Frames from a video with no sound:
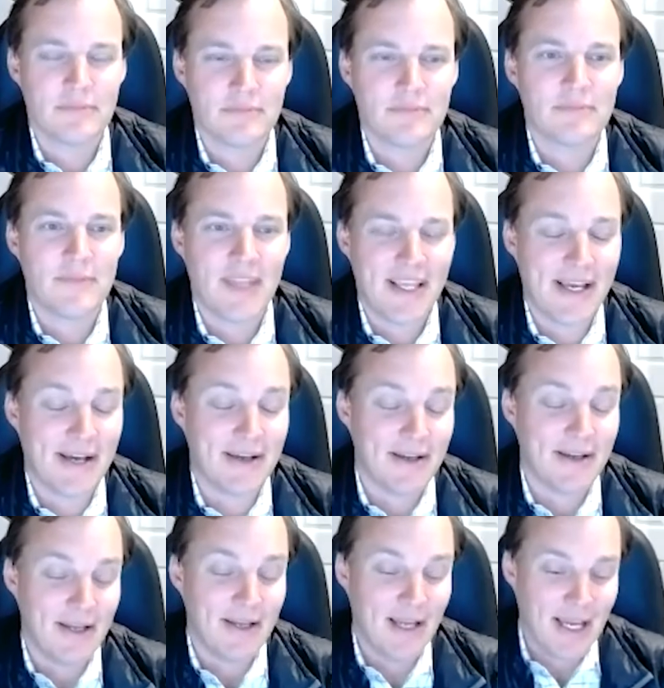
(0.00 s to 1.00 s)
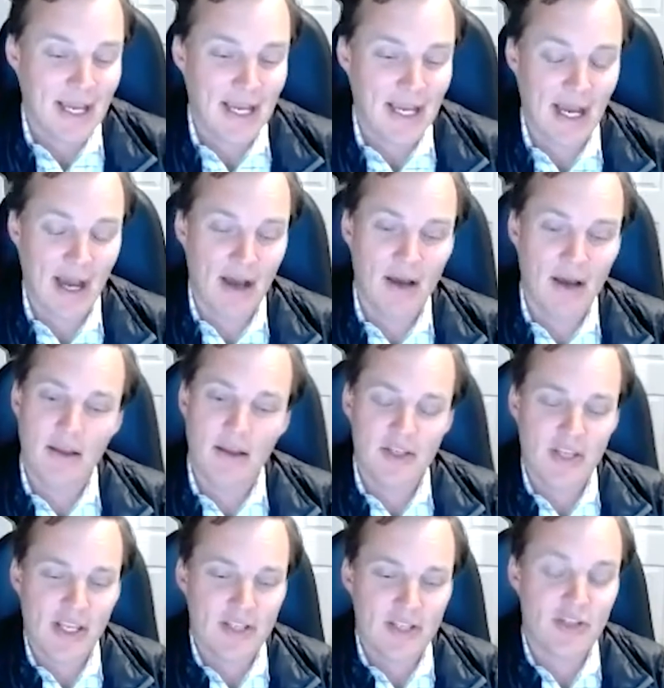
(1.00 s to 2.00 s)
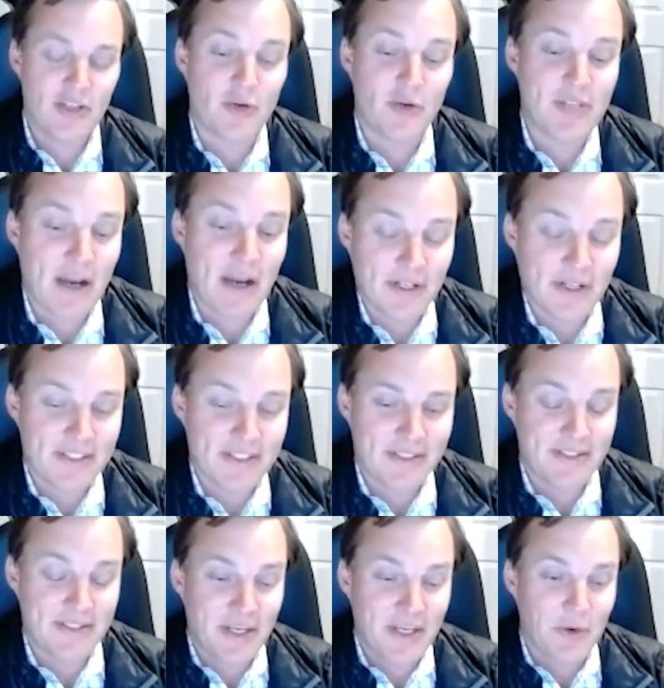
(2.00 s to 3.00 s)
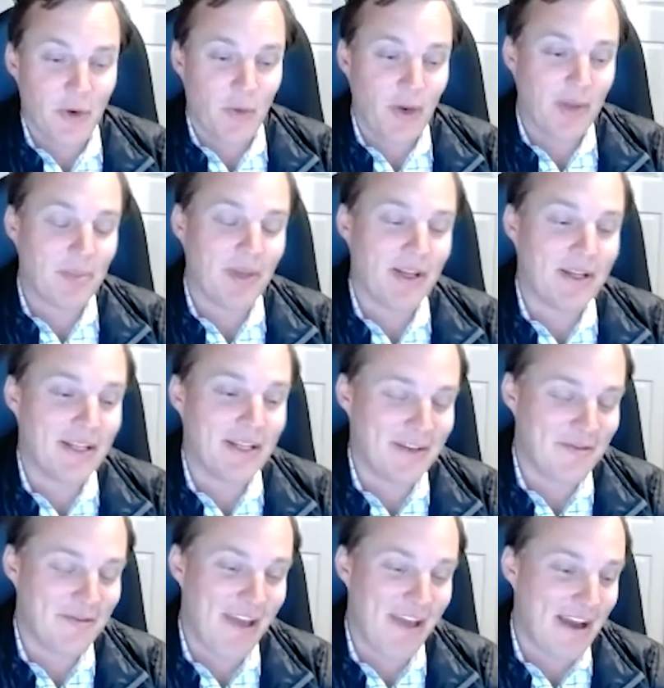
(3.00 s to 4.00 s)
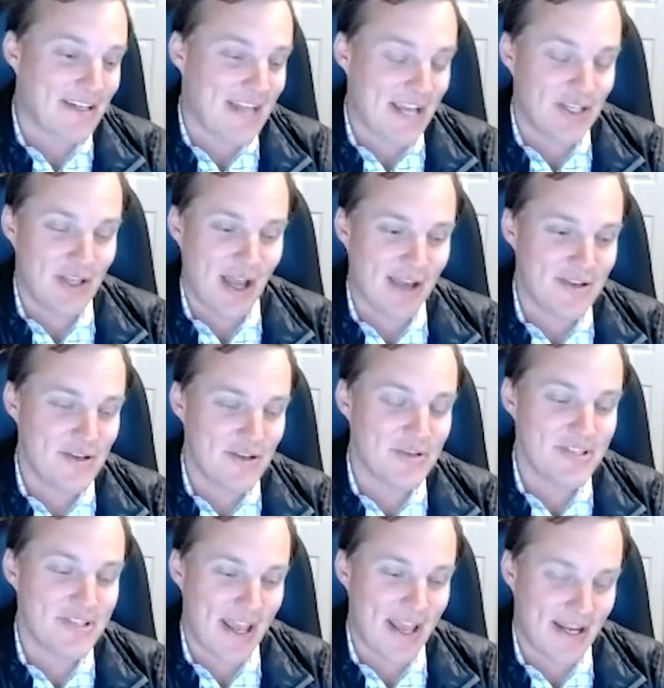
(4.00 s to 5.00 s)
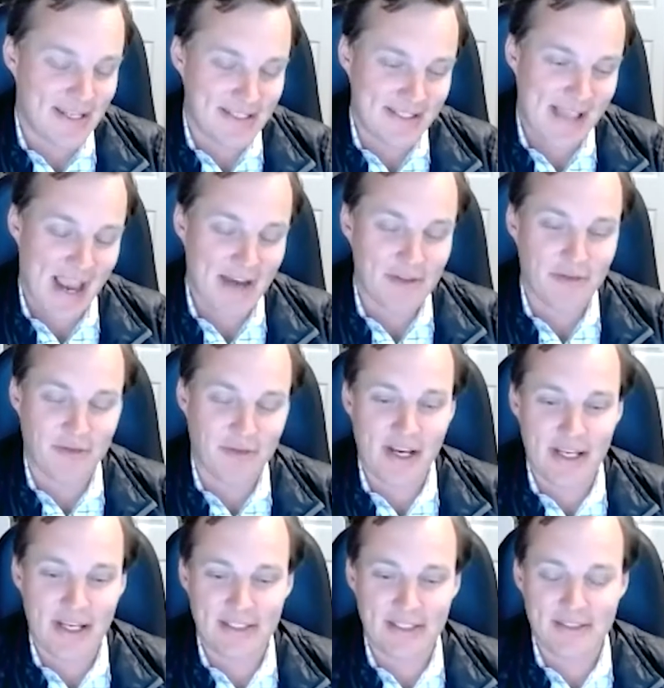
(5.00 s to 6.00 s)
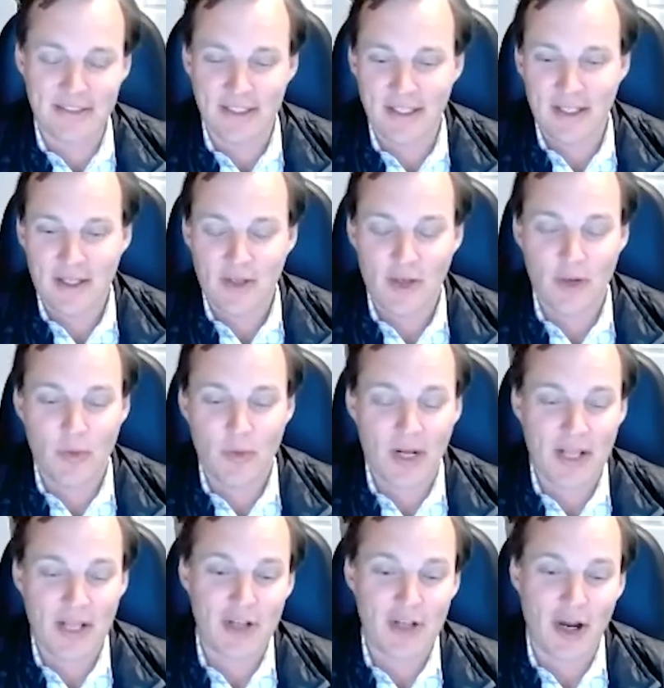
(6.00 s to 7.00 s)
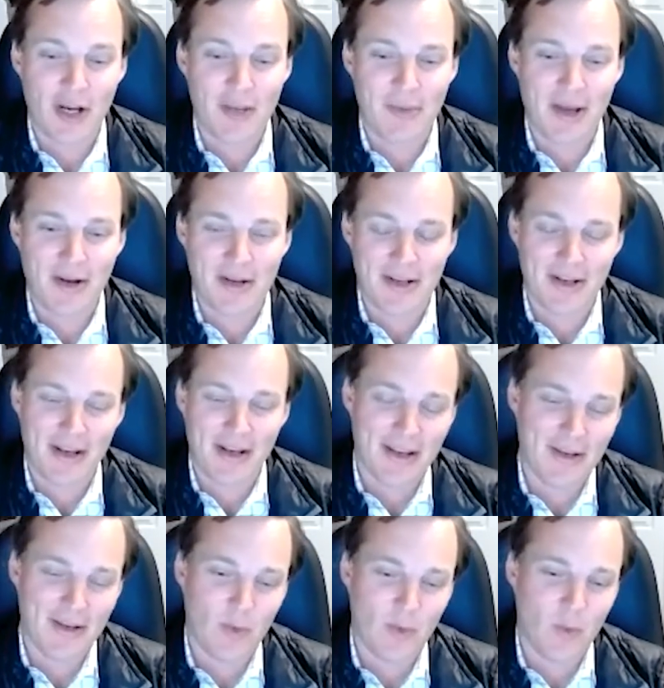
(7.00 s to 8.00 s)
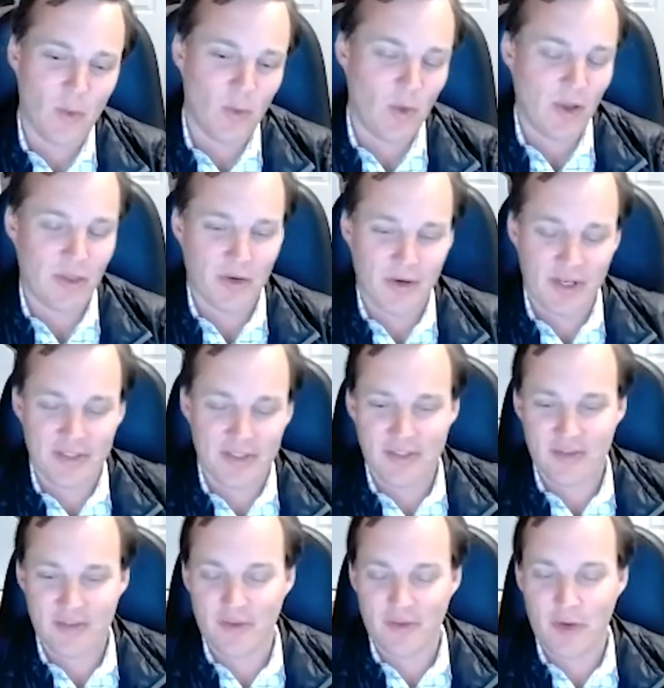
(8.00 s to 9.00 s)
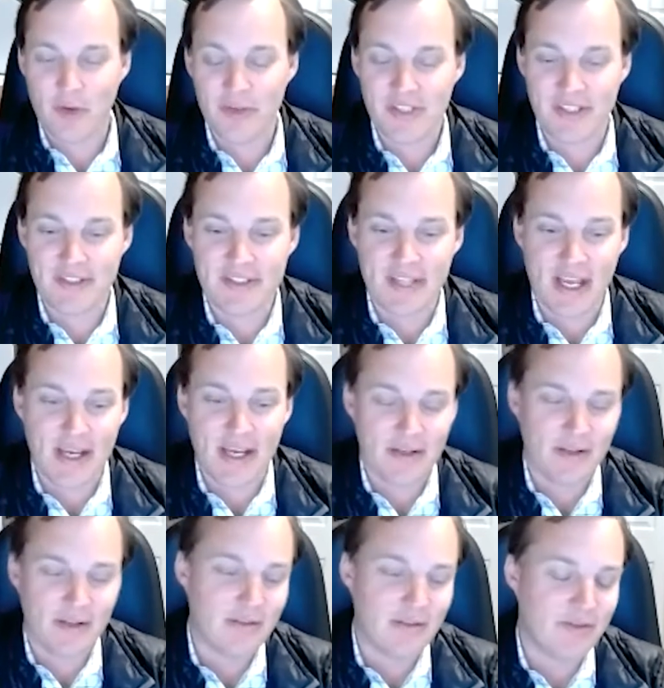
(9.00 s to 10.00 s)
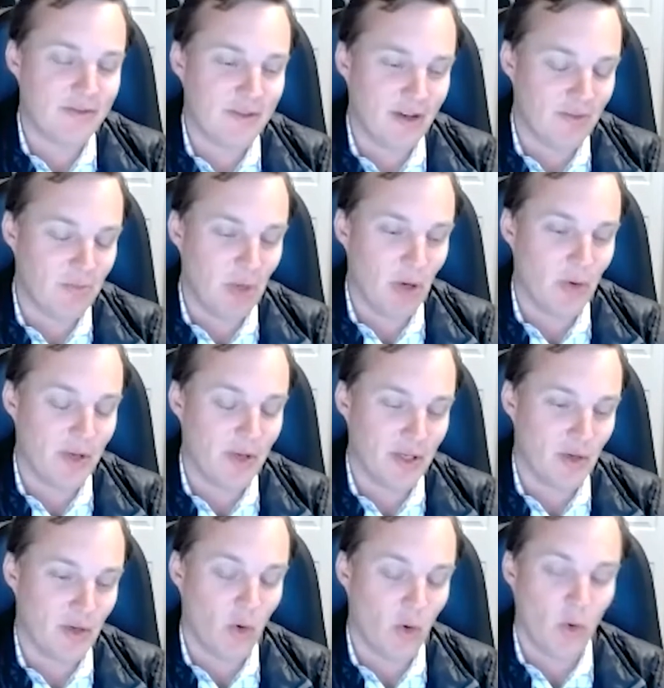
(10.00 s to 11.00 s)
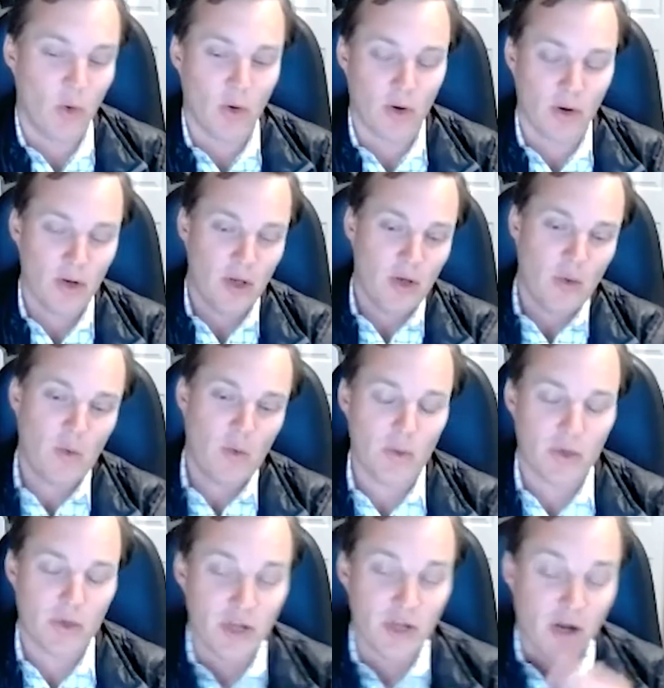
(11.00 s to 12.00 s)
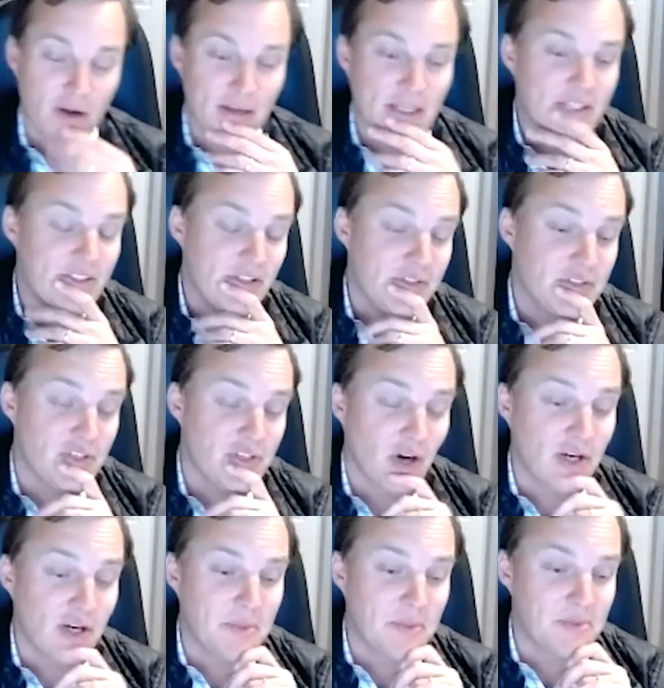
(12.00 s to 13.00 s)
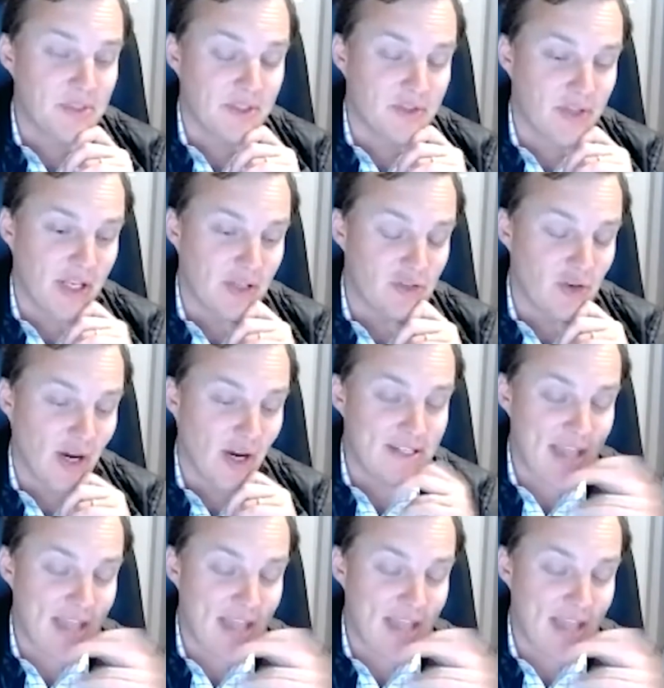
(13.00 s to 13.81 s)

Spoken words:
Yeah. It's no doubt it's the secret weapon. And in fact, I use that exact phrase, when I talk about it, whether it's folks inside of Boeing or when we're talking to startups and trying to